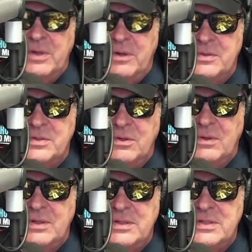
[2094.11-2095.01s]
You know,
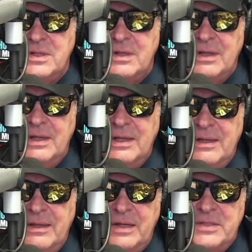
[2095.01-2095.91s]
so
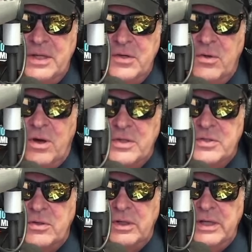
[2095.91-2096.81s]
it's endured
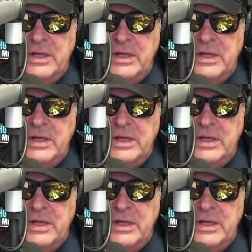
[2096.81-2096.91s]
certainly.